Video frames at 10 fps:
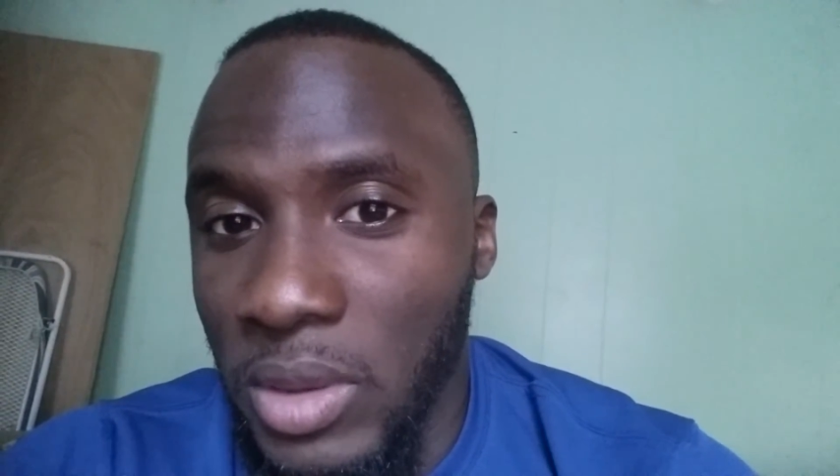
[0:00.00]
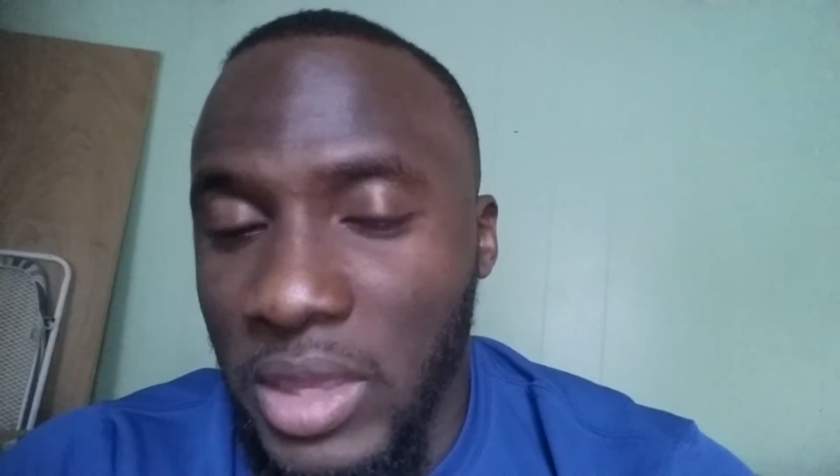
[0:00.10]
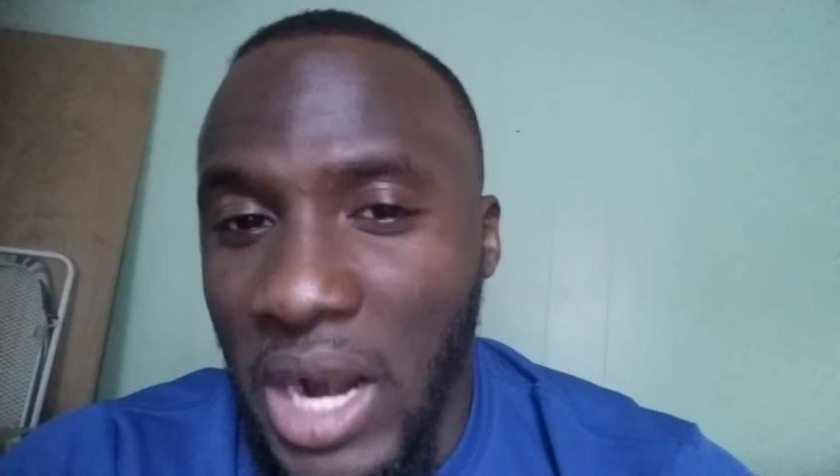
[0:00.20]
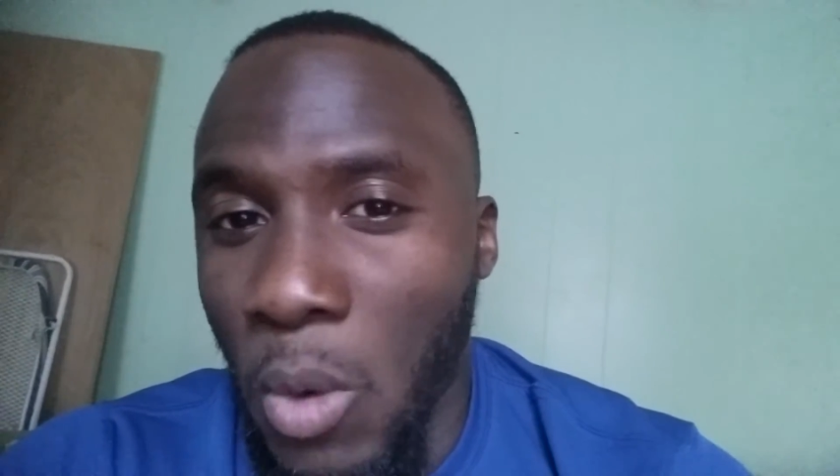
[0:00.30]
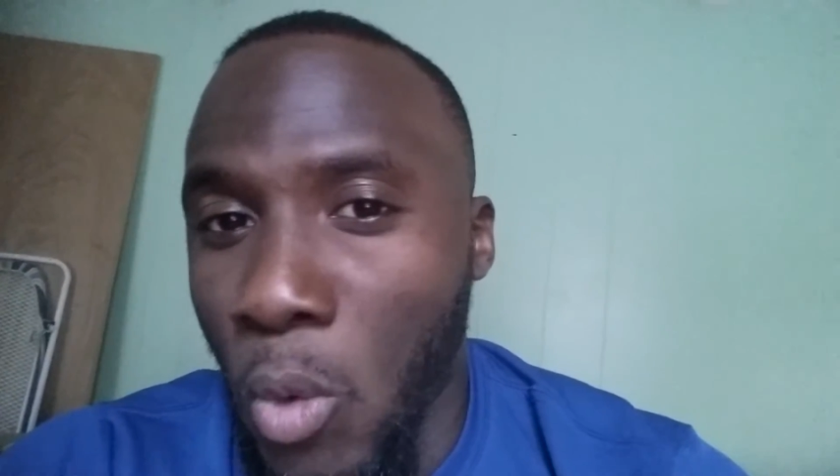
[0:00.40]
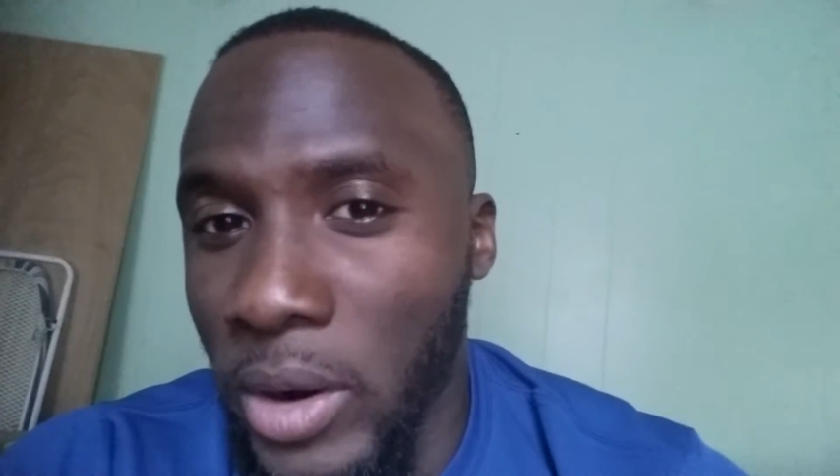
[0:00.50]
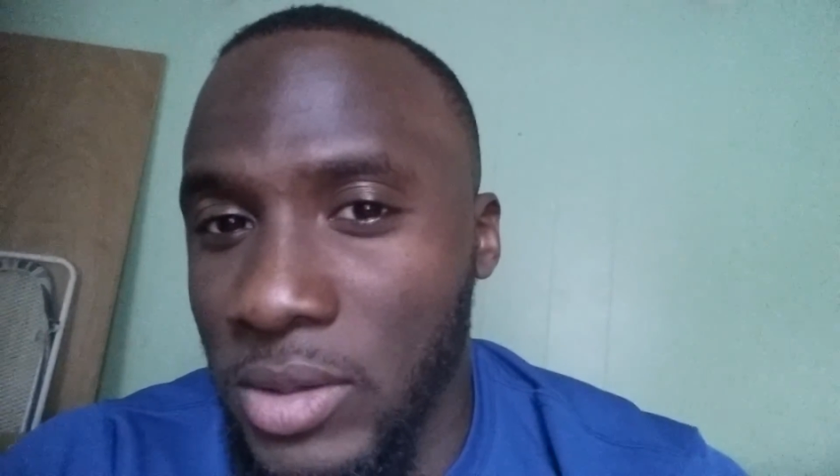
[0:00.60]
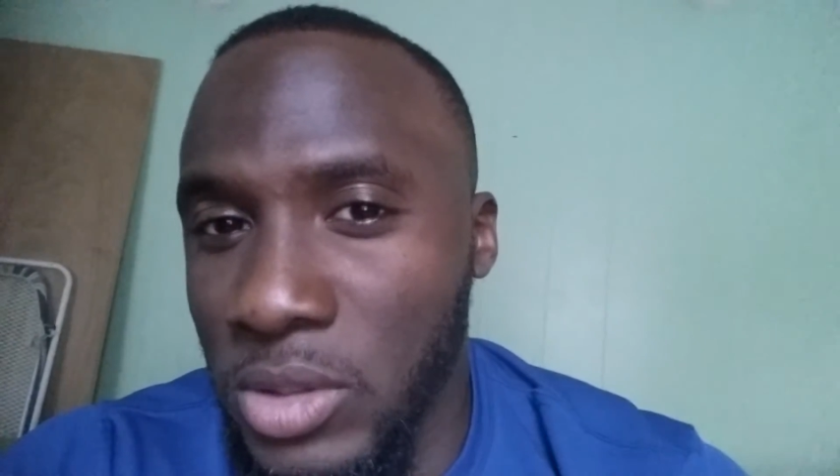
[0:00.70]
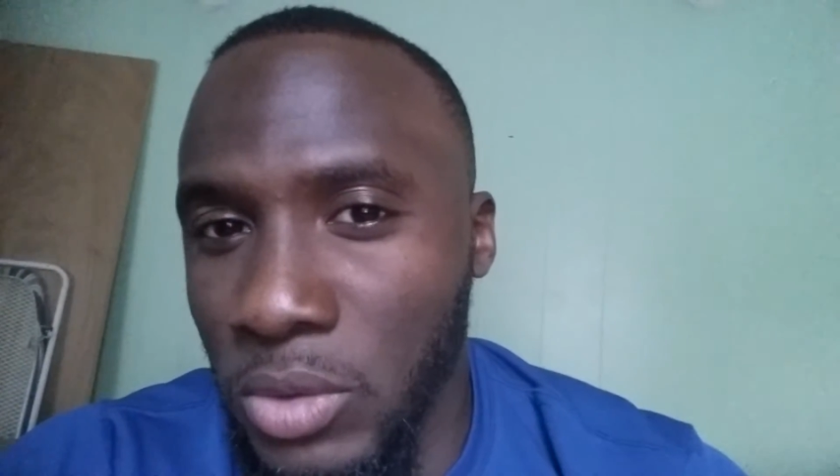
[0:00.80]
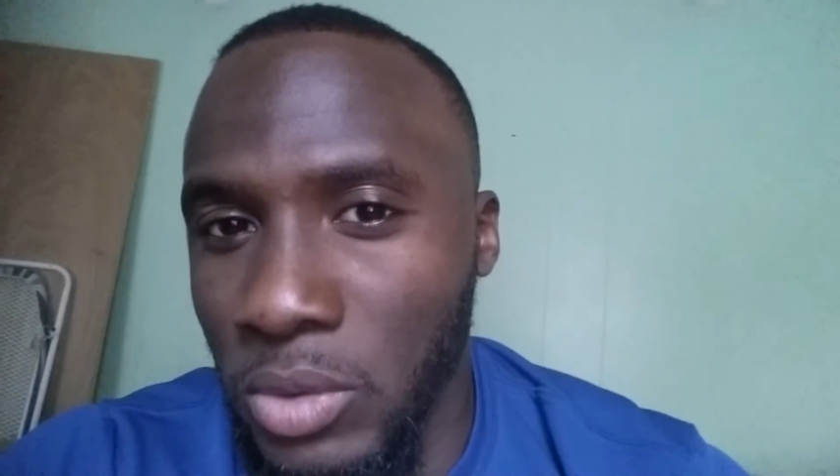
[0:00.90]
that I
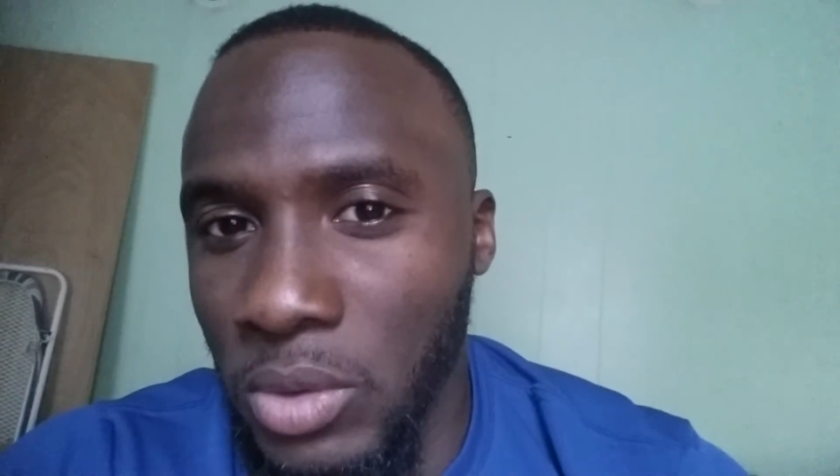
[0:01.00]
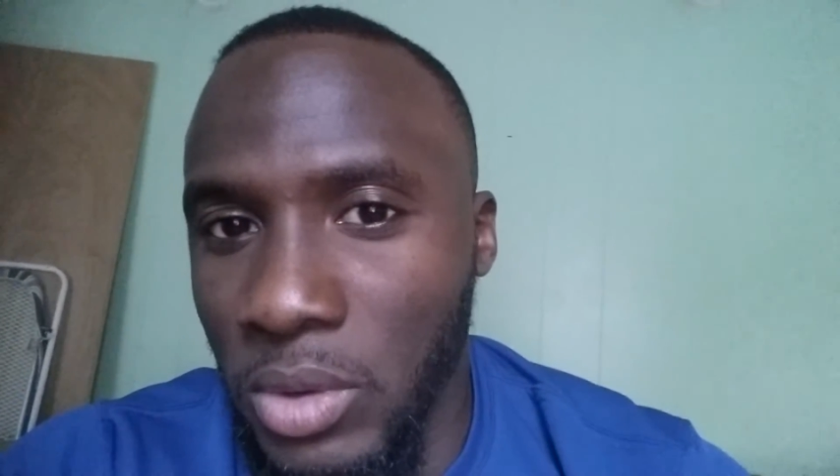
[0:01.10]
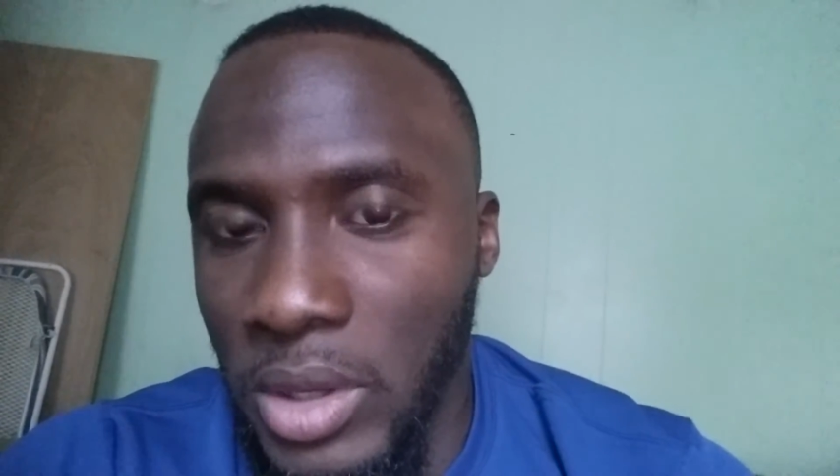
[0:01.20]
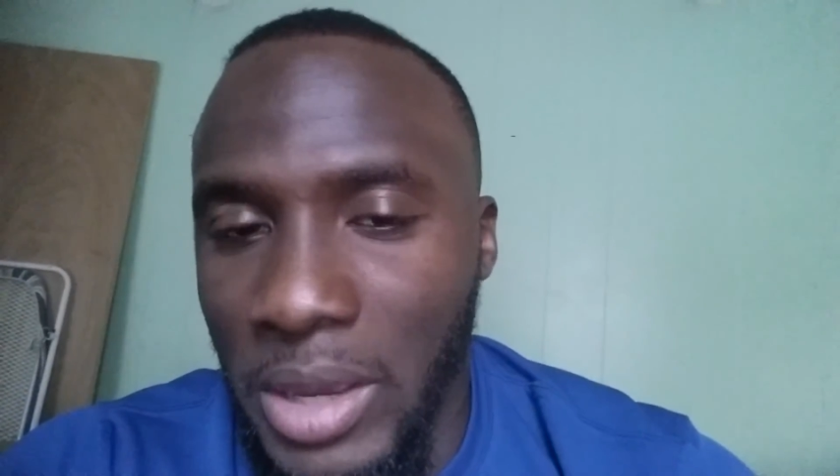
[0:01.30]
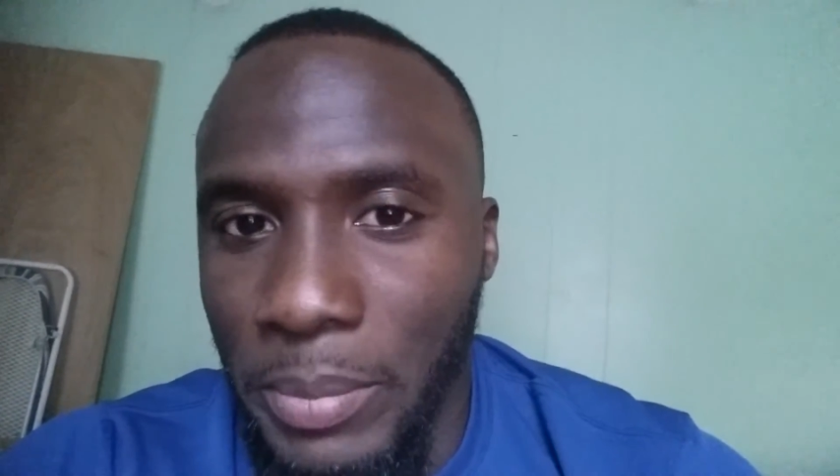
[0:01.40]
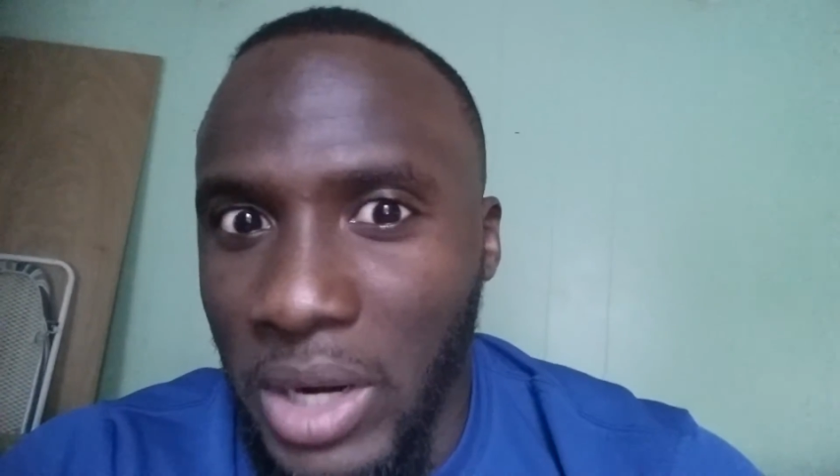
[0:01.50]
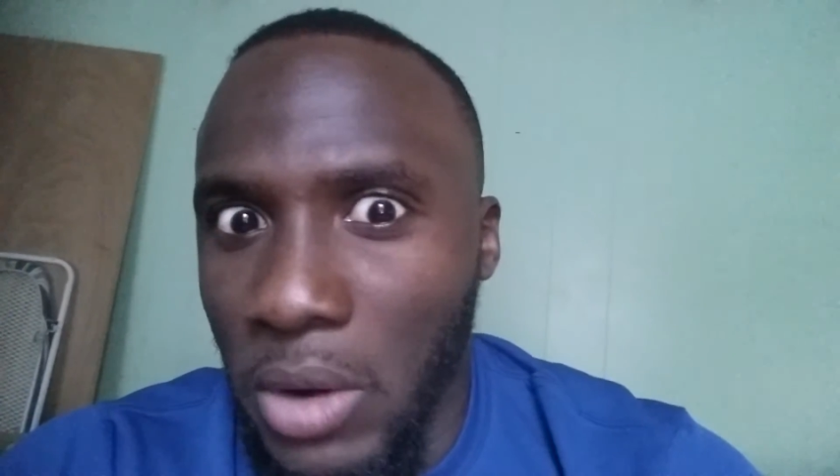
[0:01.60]
wanted to, but